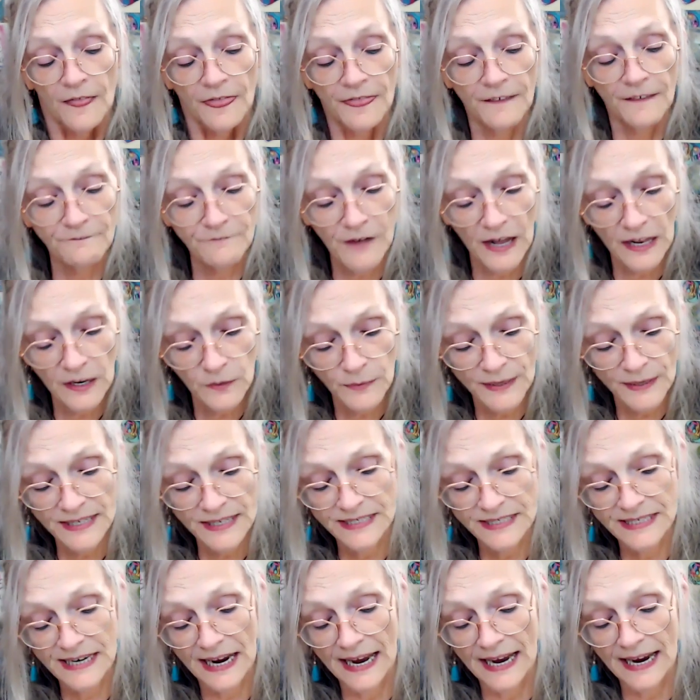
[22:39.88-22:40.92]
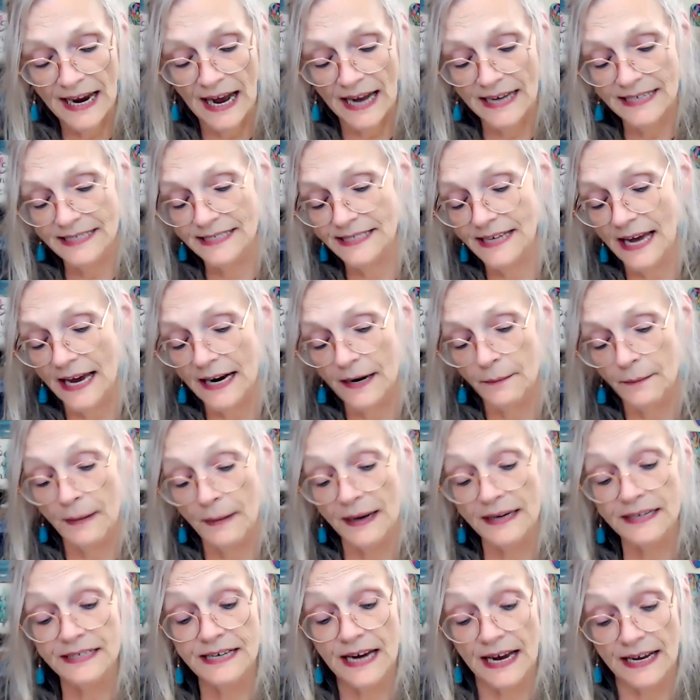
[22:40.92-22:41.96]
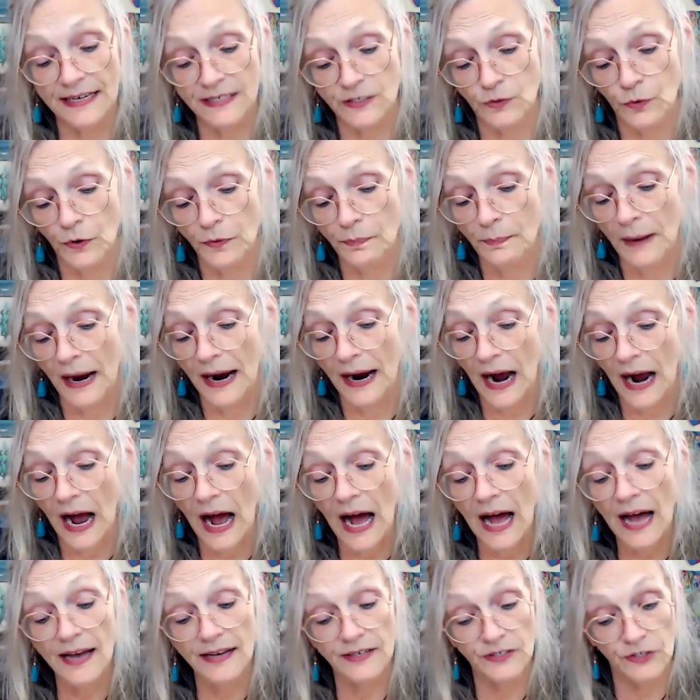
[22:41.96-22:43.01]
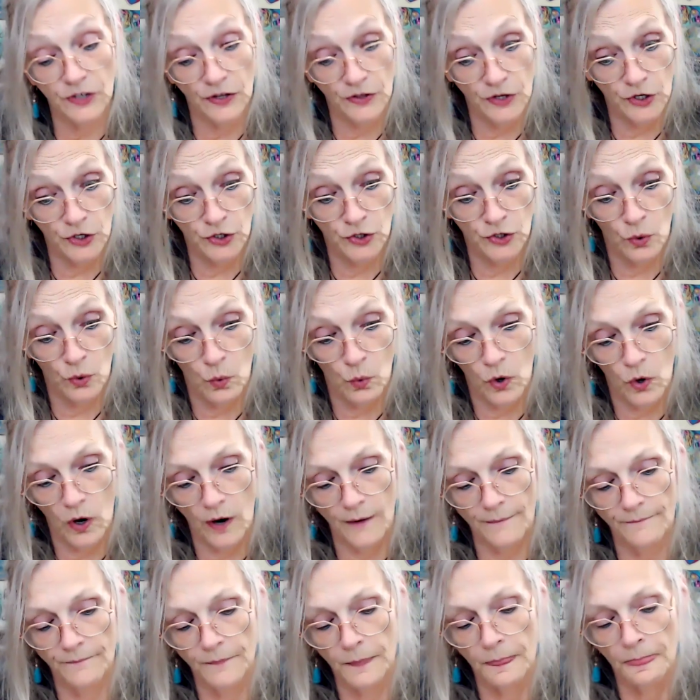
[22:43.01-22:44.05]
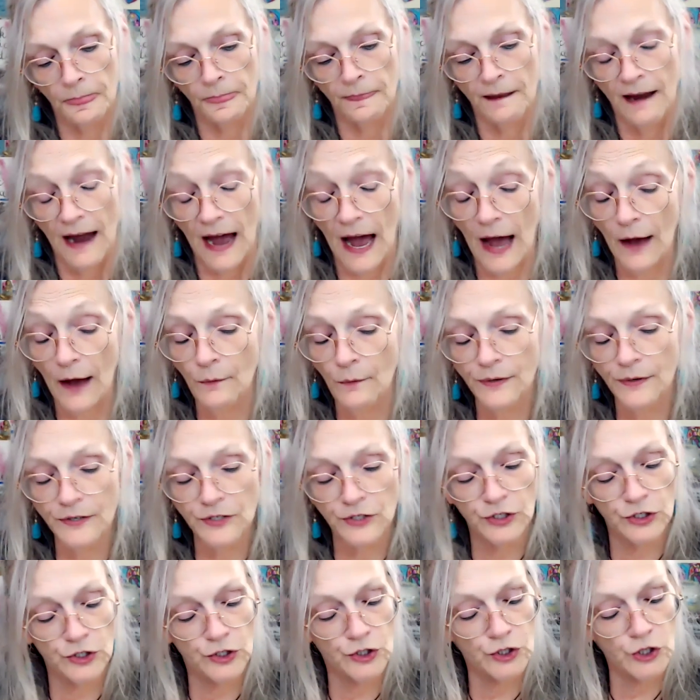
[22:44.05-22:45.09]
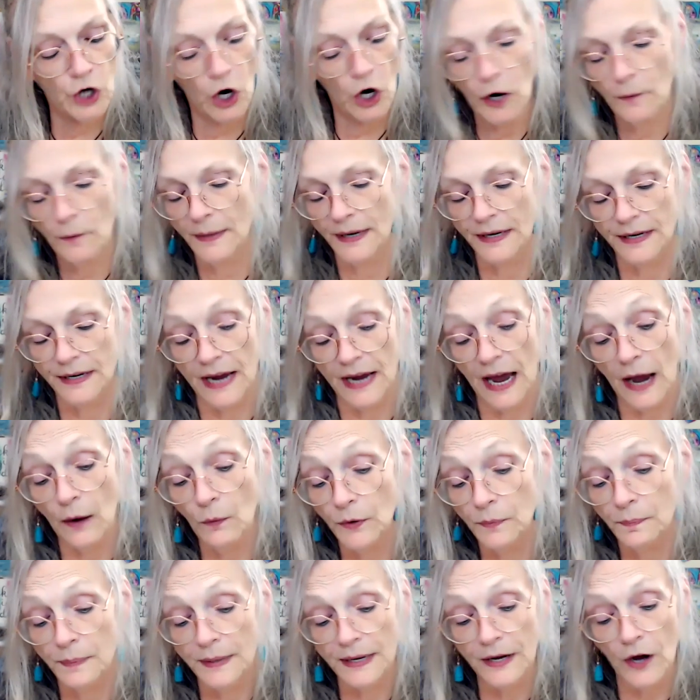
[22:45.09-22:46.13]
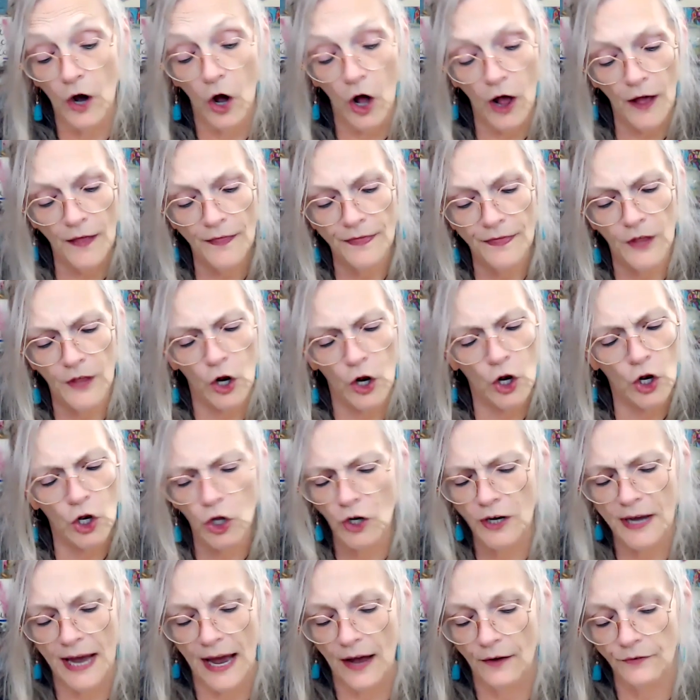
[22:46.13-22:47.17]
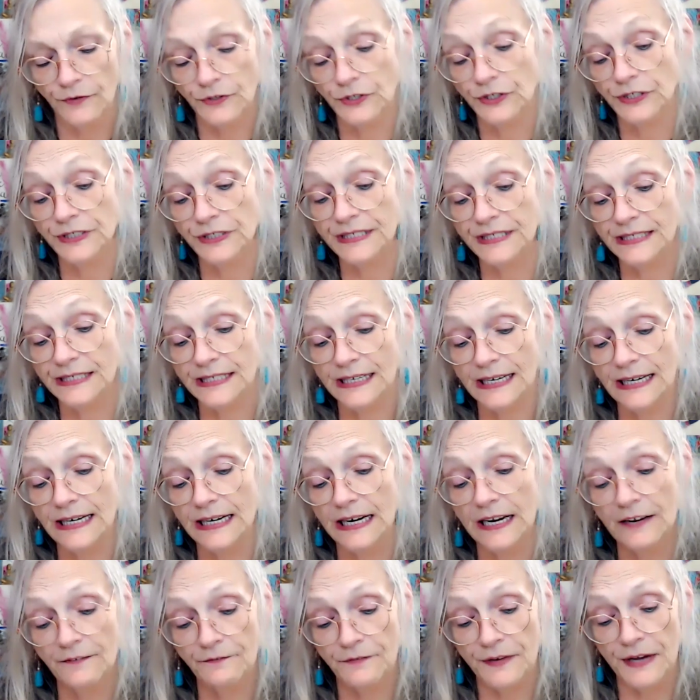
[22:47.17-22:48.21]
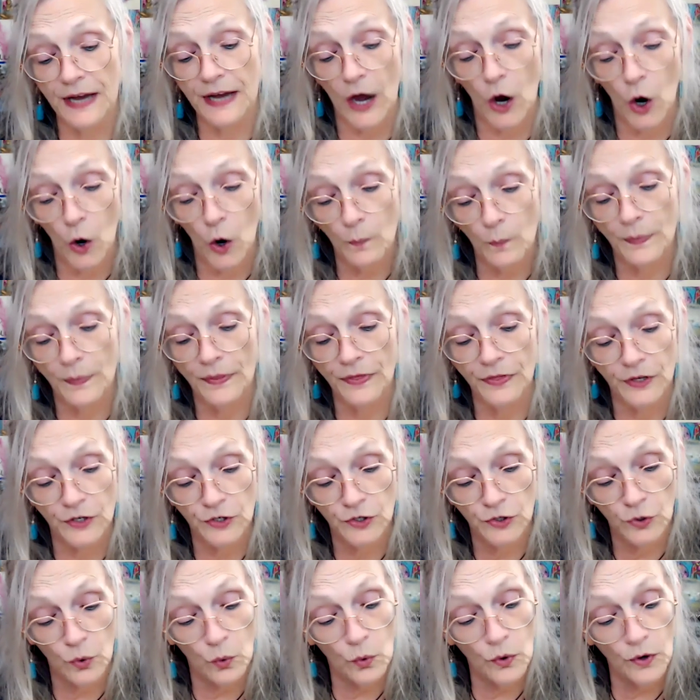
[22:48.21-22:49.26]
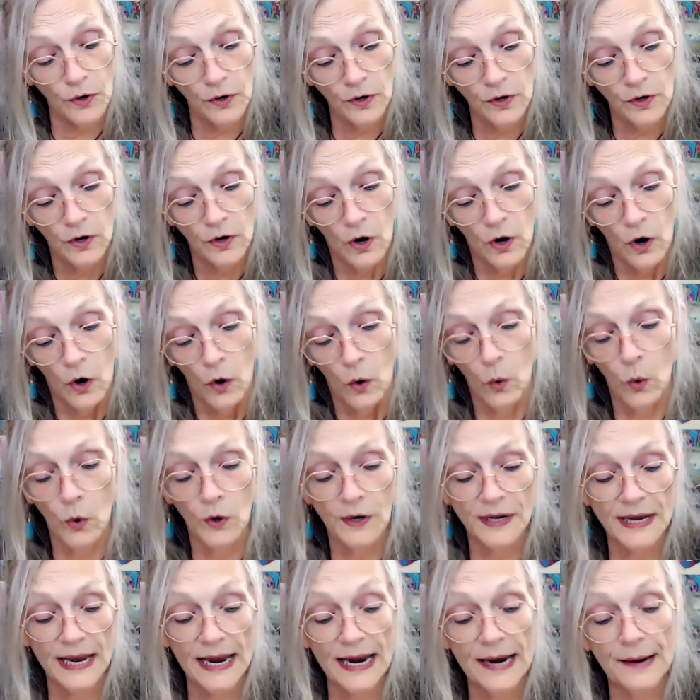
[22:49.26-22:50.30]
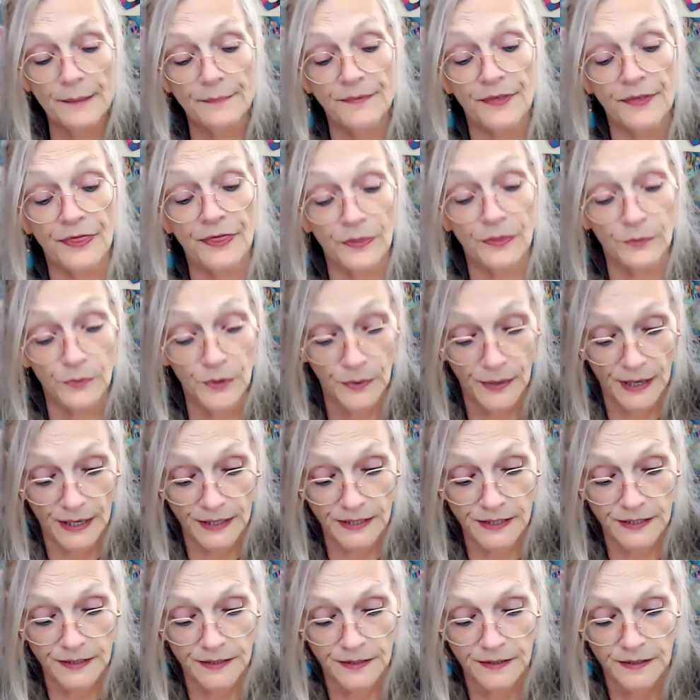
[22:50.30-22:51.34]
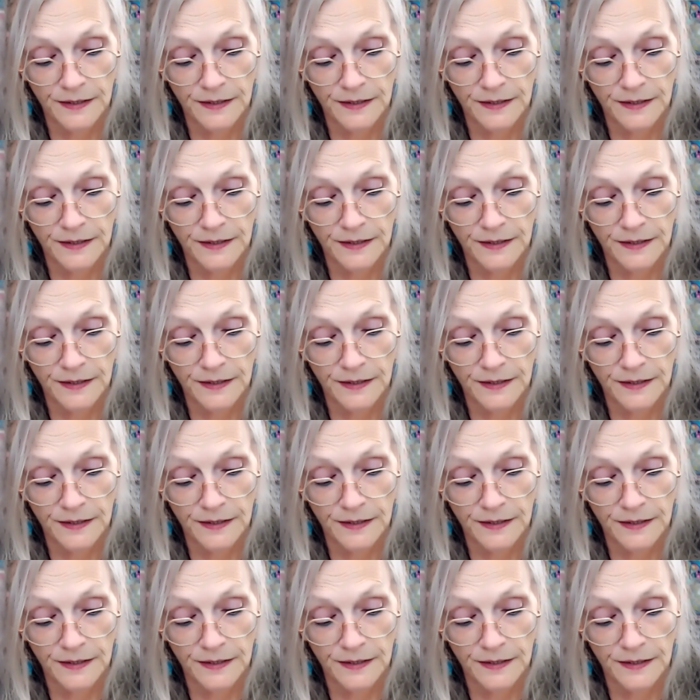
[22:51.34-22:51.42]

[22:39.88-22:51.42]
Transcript: The following day, I sat at my desk with my eyes on the door. I was determined I would be on the lookout to see if he opened the door or came through it.